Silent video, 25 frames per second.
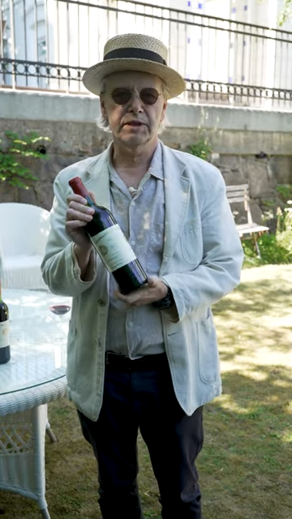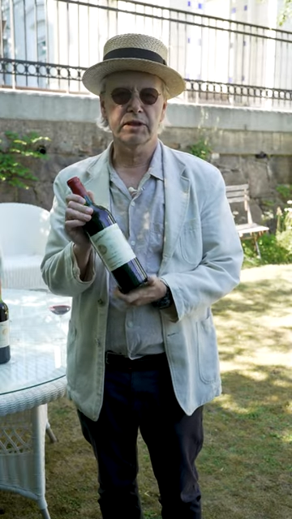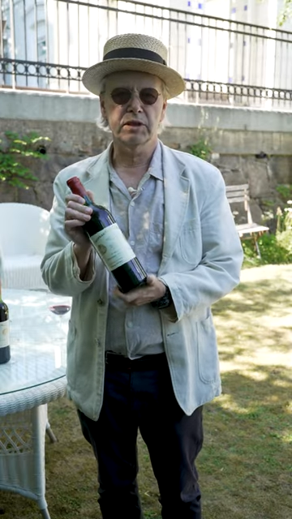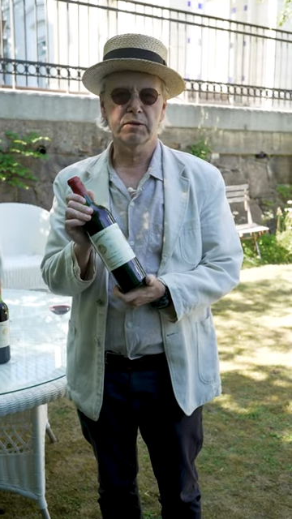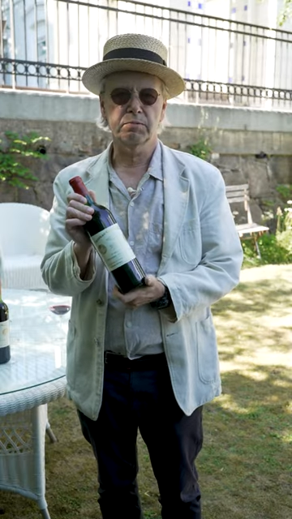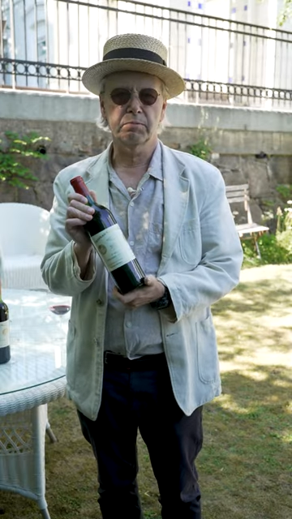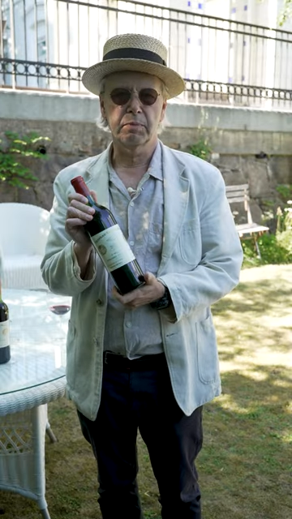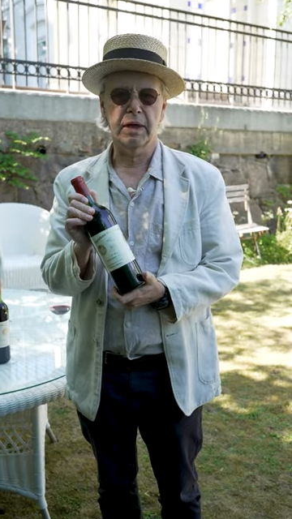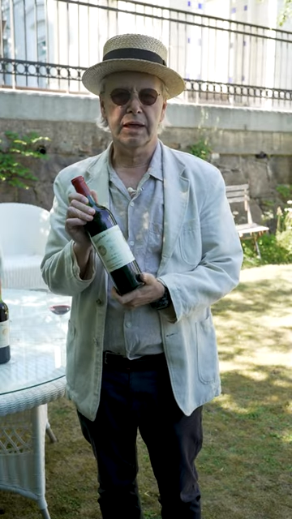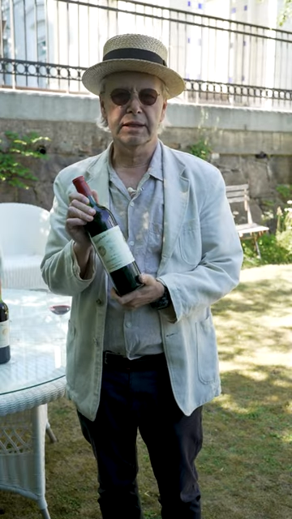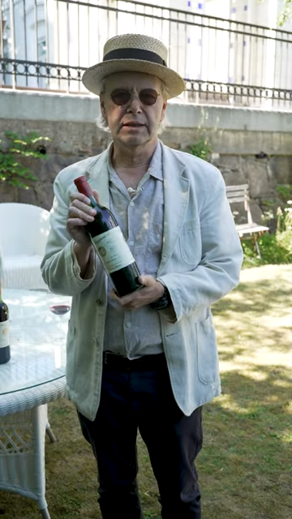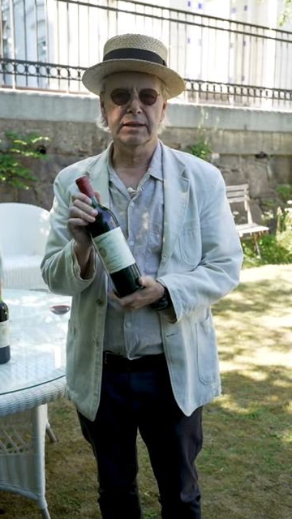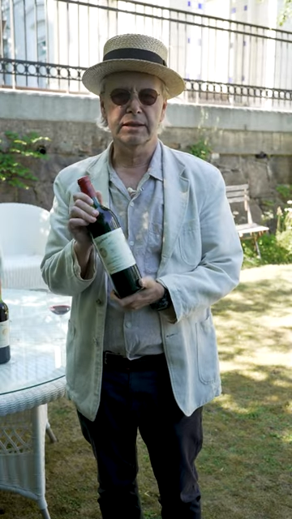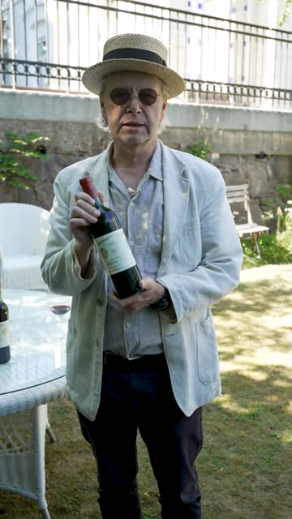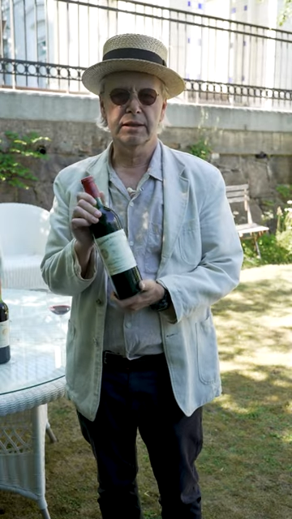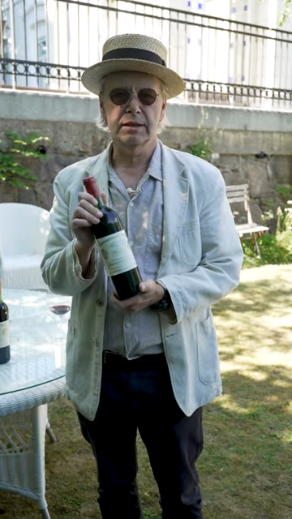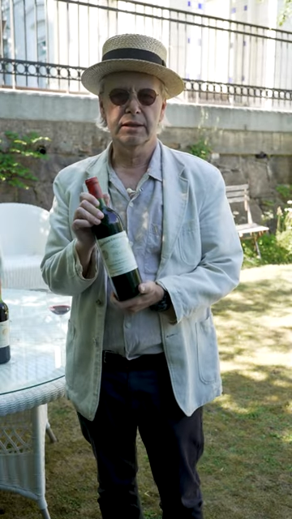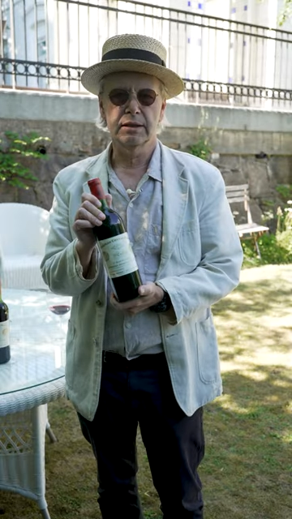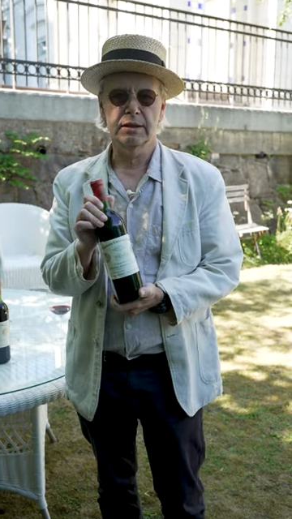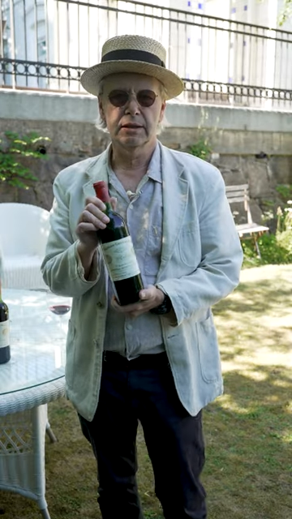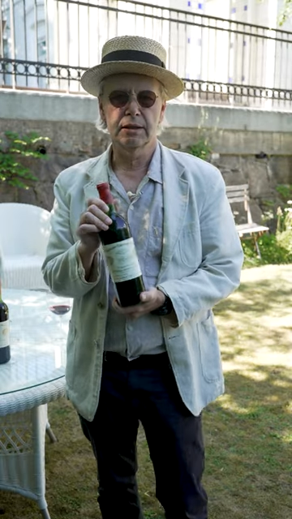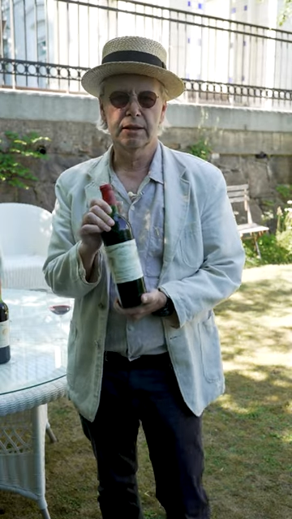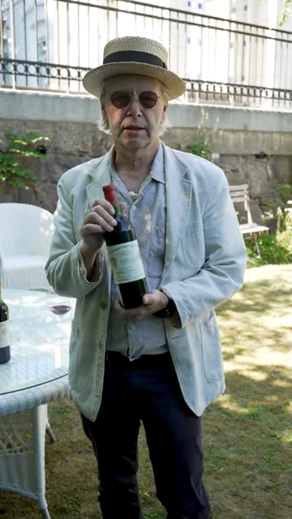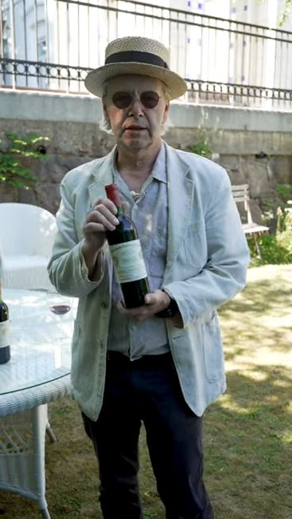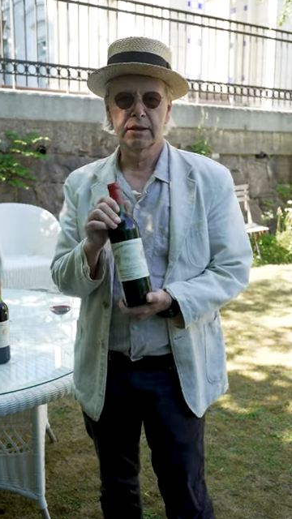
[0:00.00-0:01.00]
spicy,
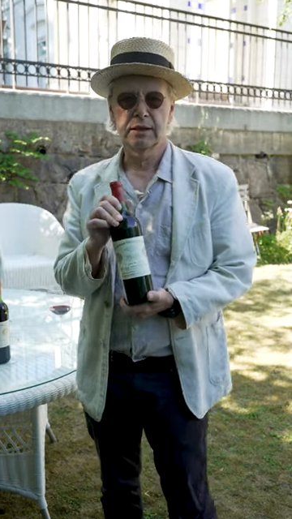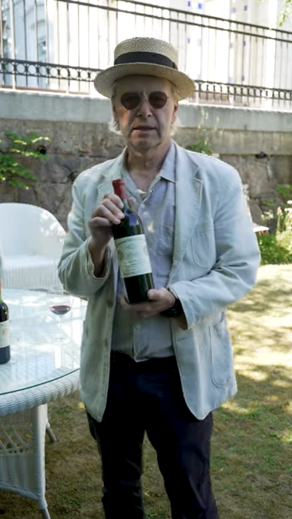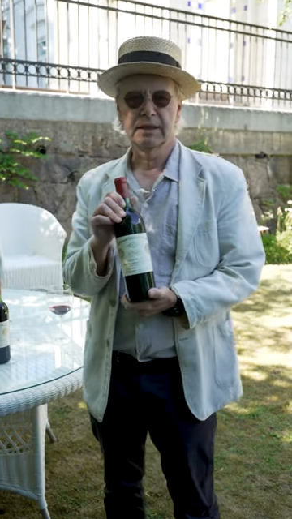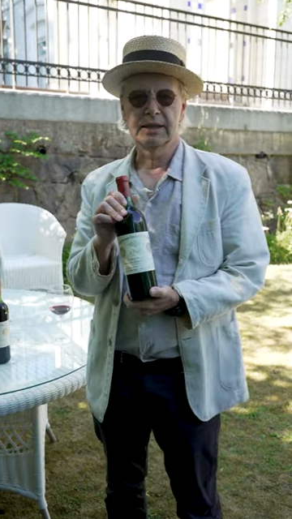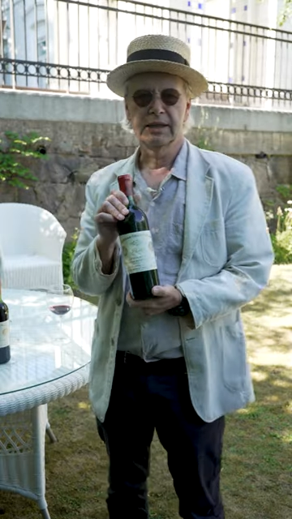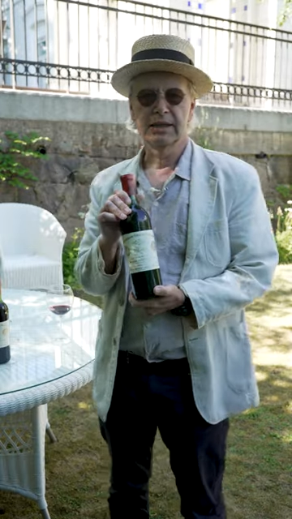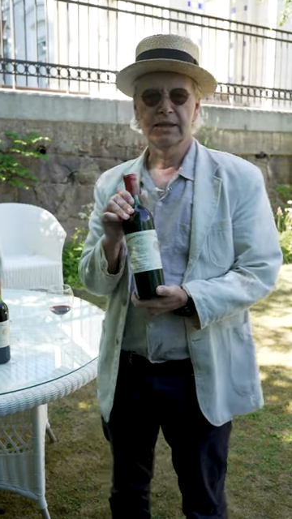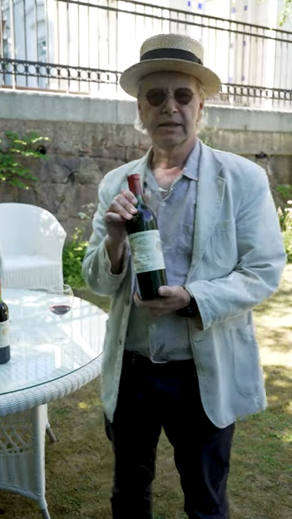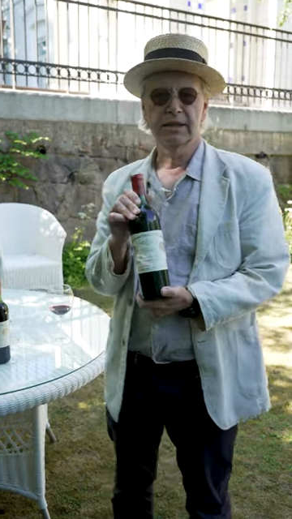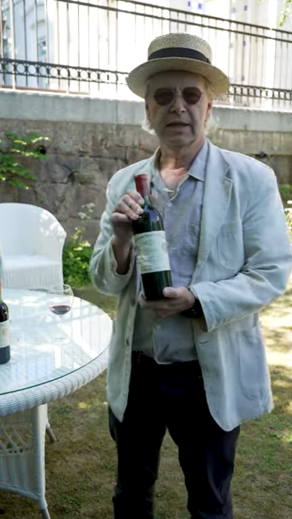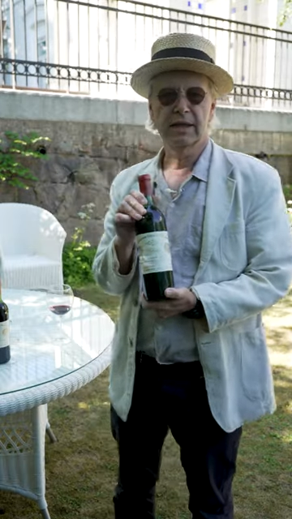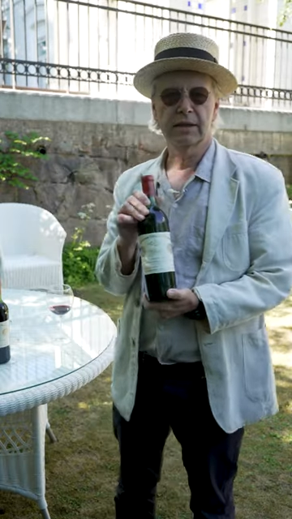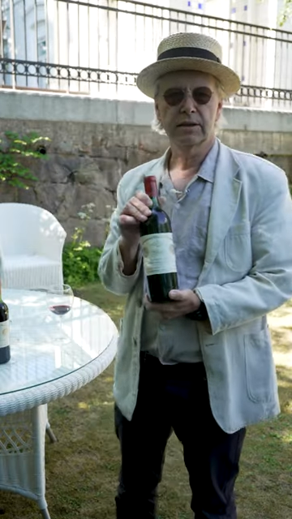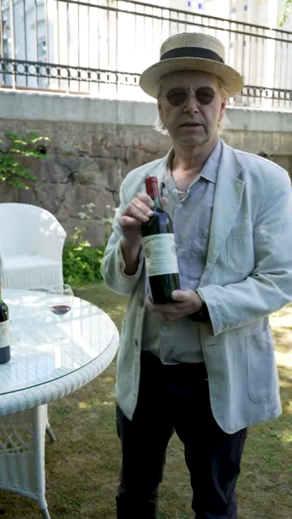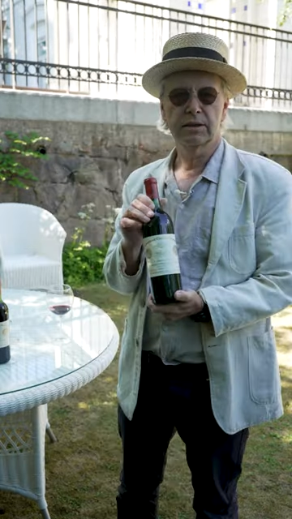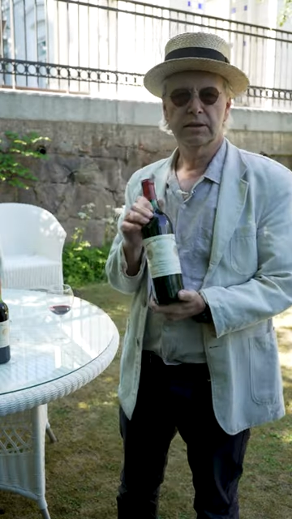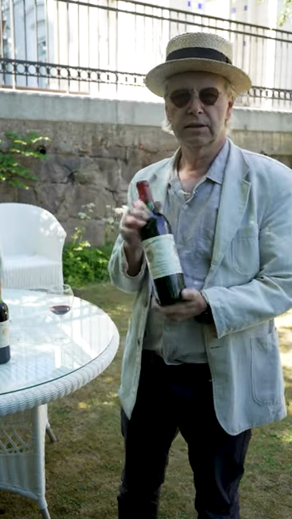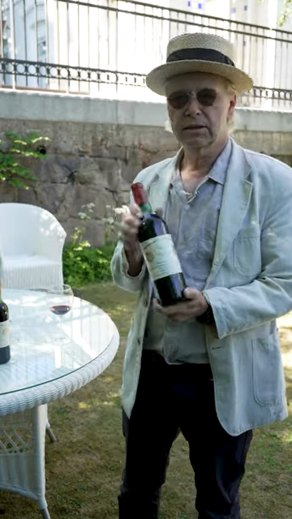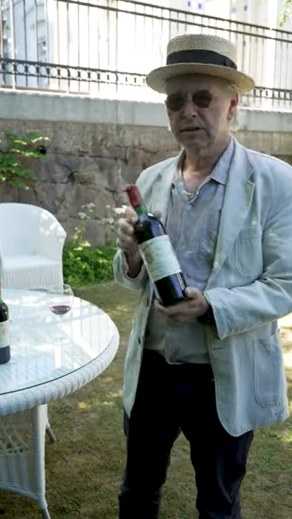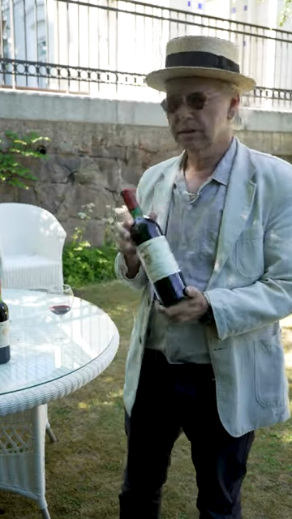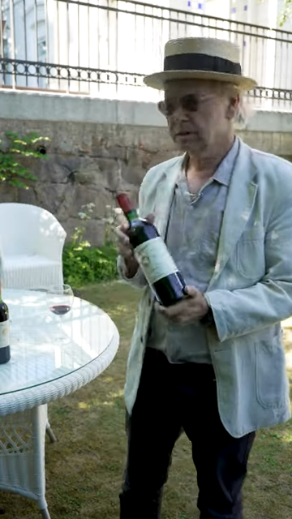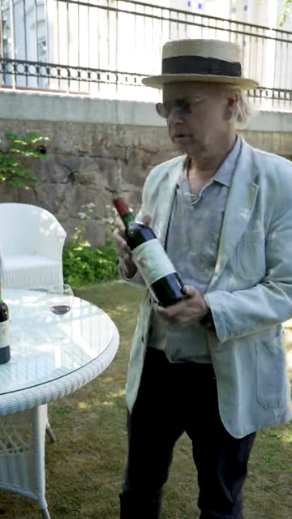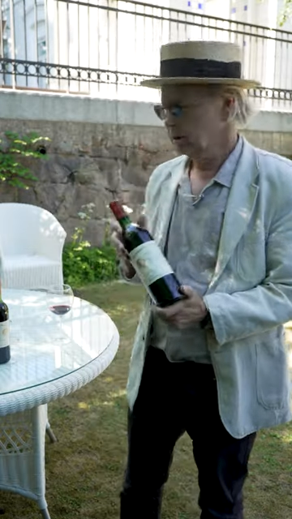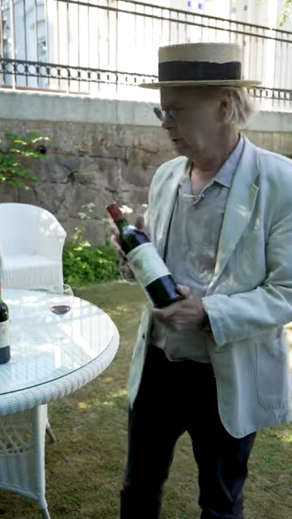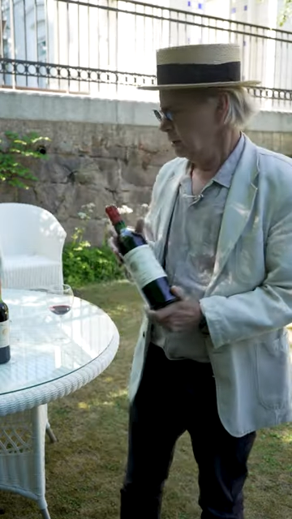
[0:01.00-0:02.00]

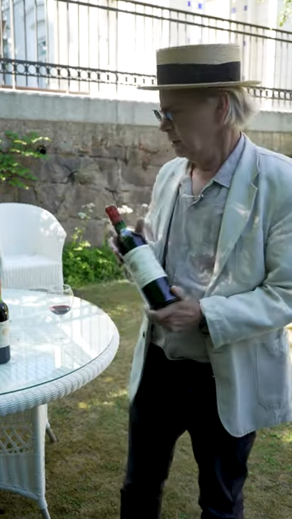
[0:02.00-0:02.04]
intense.